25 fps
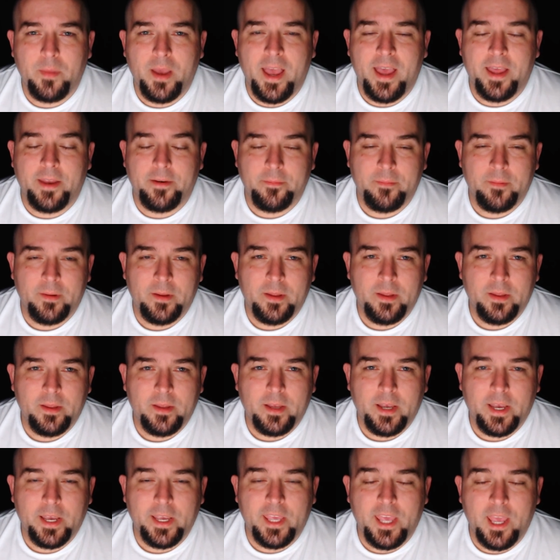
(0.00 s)
Hey, Matt,
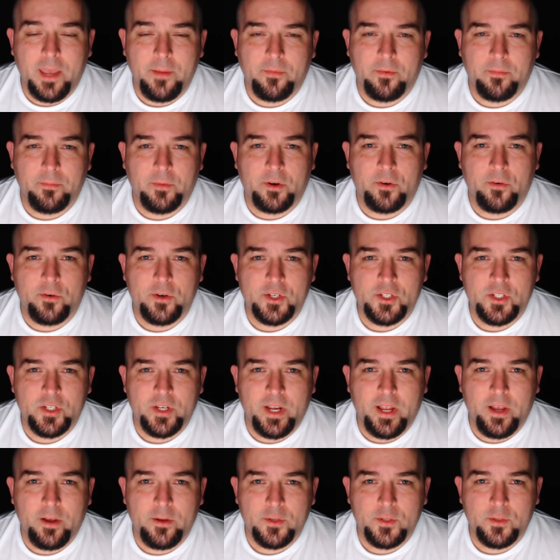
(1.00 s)
I came from a
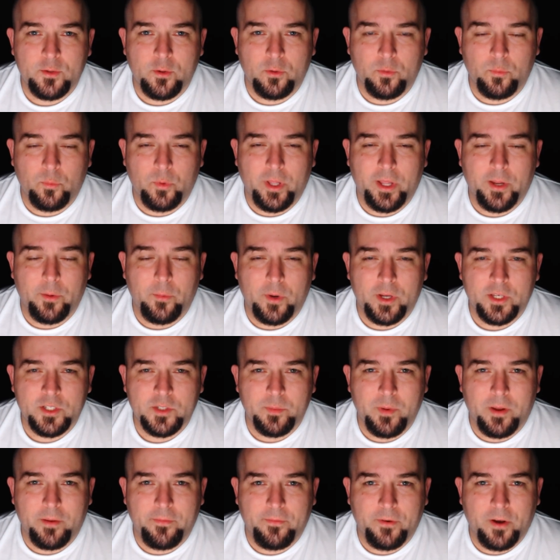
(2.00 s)
Christian household while I
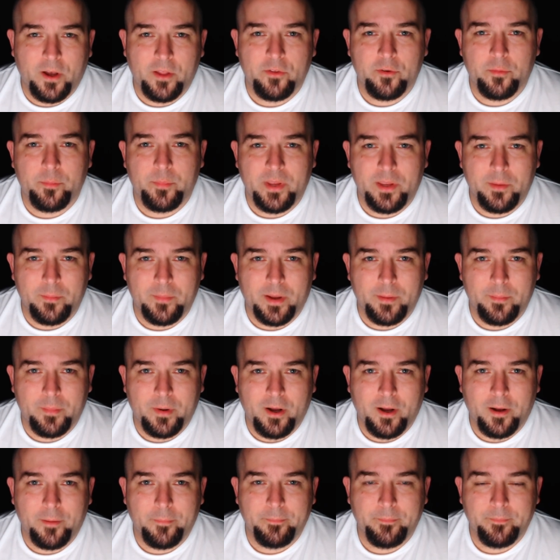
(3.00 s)
watched my father beat my
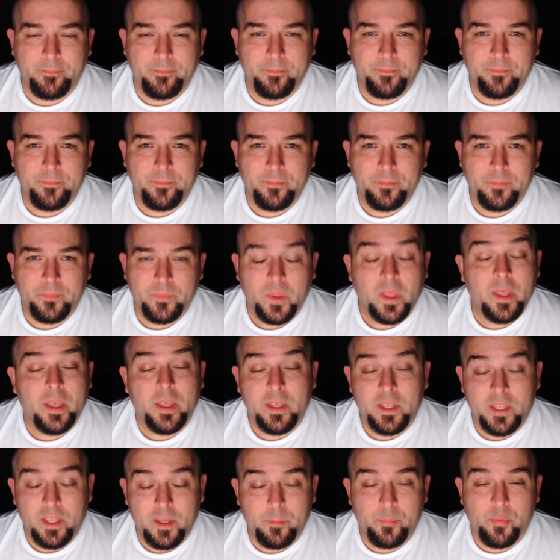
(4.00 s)
mom.
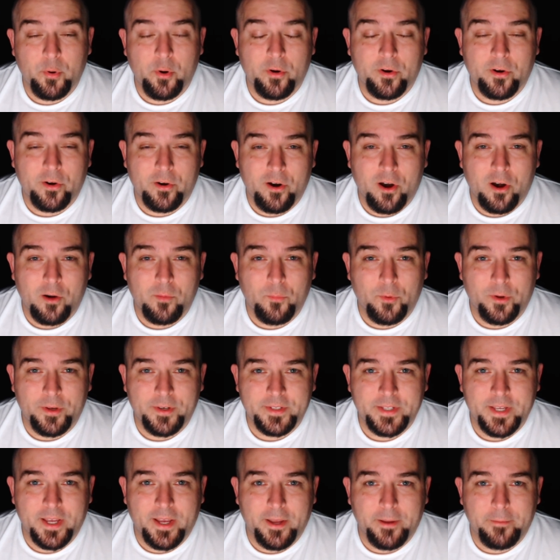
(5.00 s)
He broke her arm
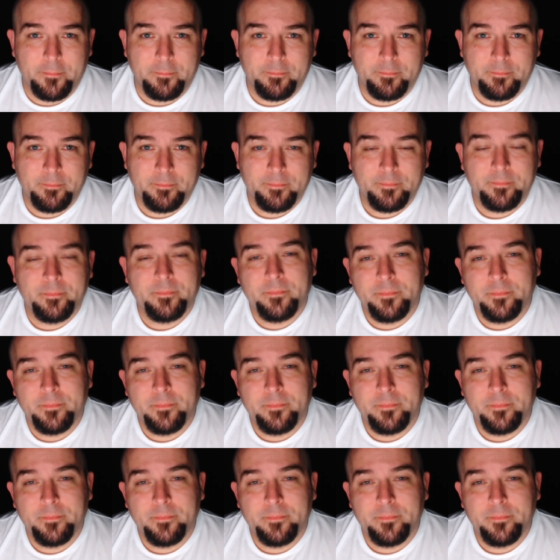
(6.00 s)
one time.